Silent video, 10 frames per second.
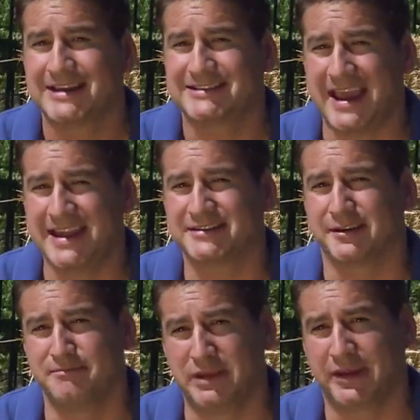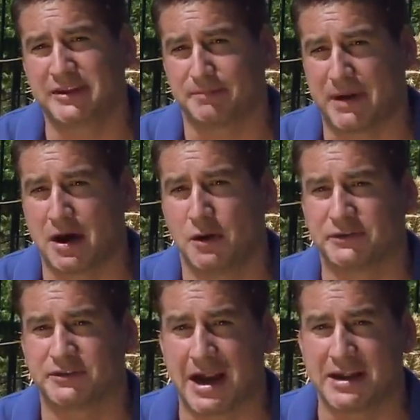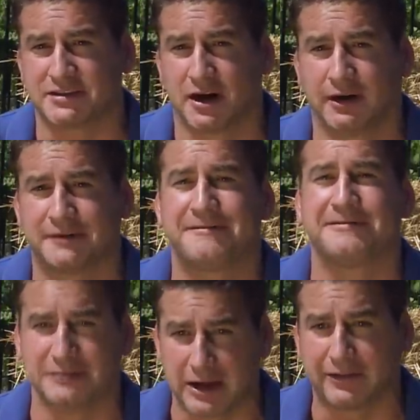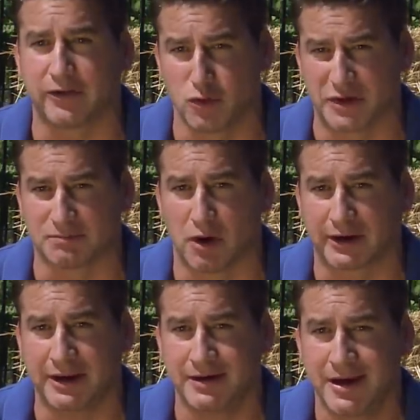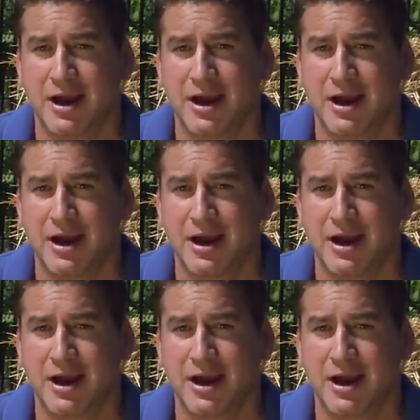tens of millions of pounds of Chinese garlic flooded the US market,